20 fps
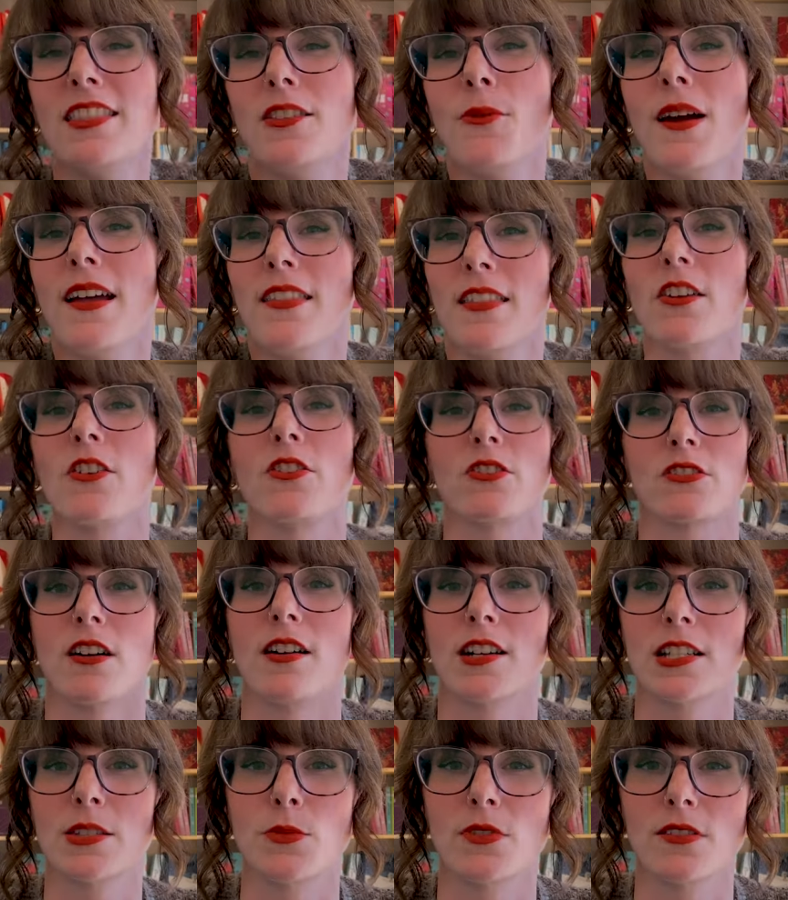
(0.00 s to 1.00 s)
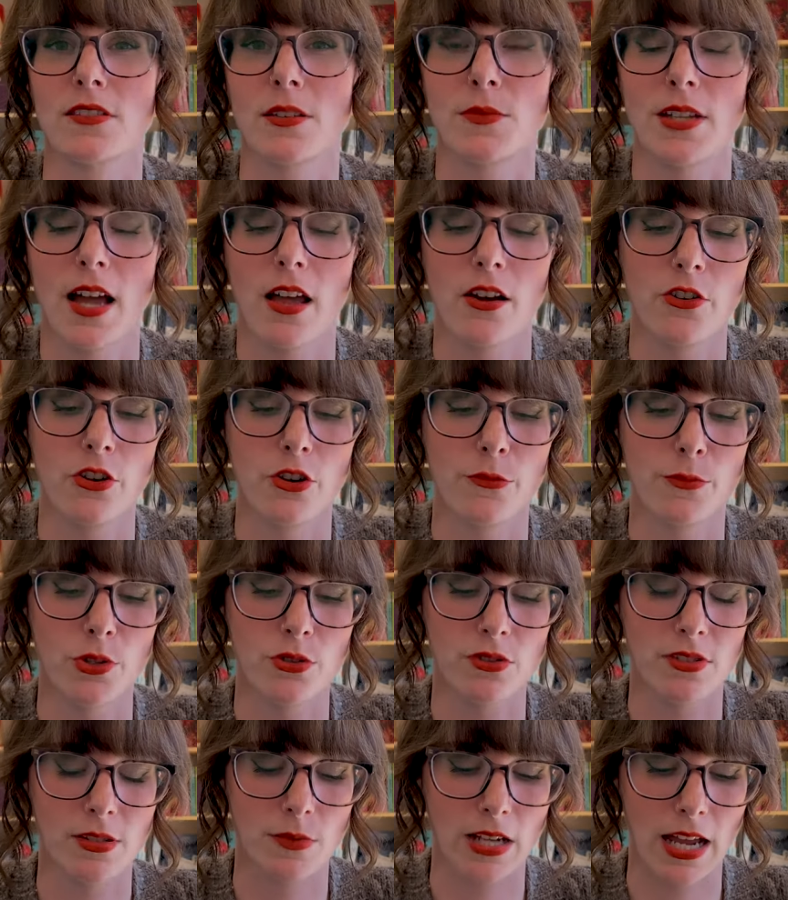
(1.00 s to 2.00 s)
in the way that your socks will slip down in your
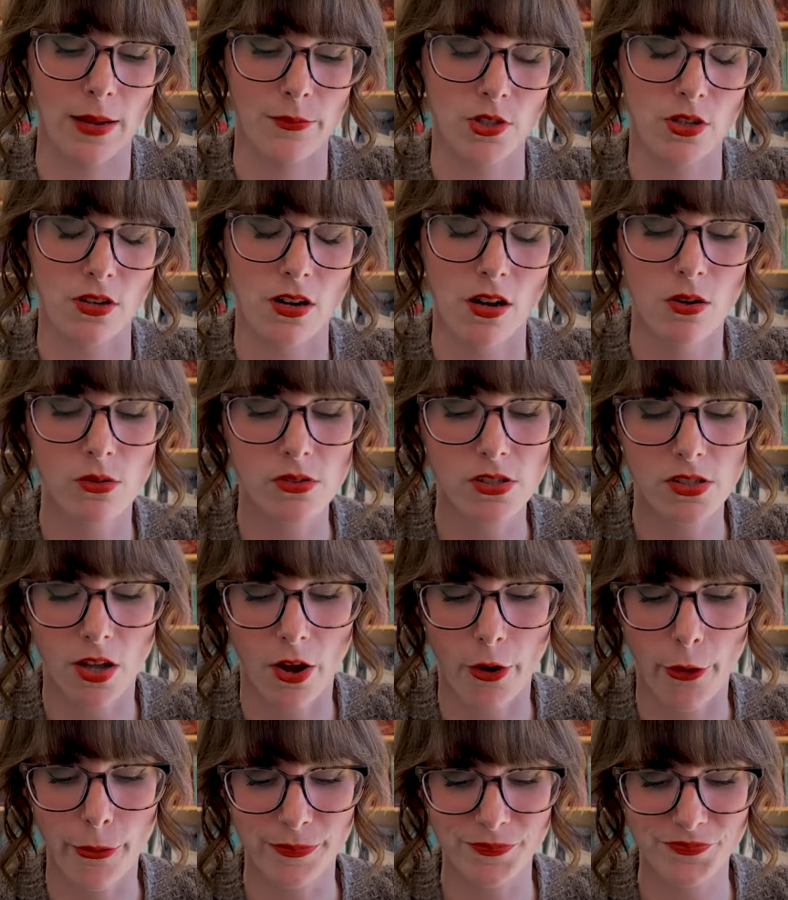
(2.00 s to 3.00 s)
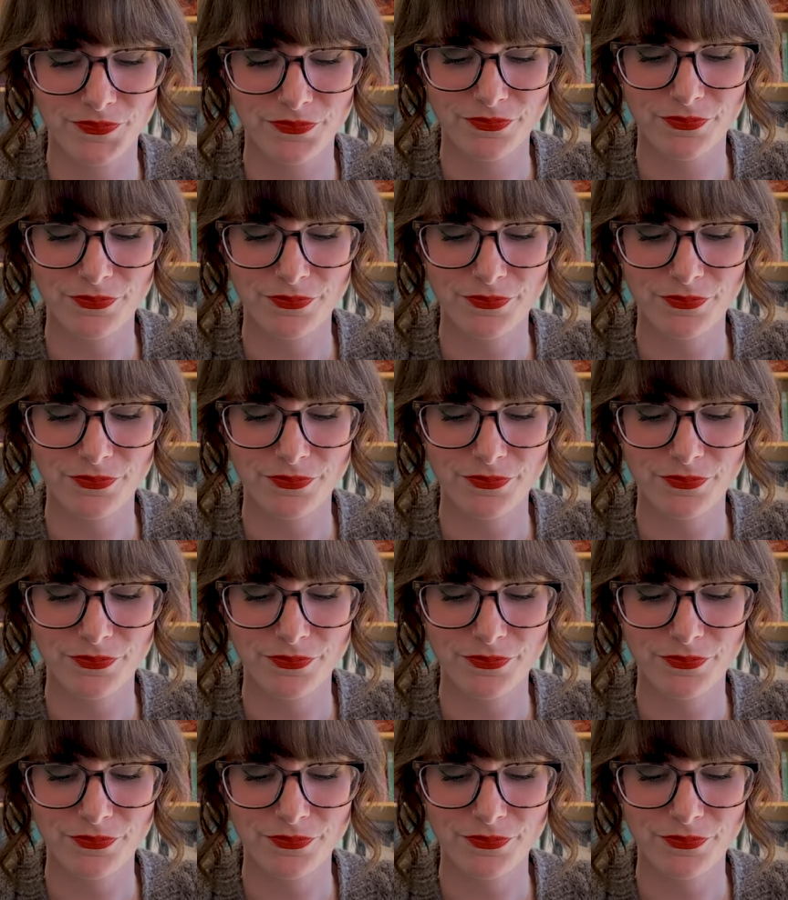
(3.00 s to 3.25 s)
boots sometimes, you know? So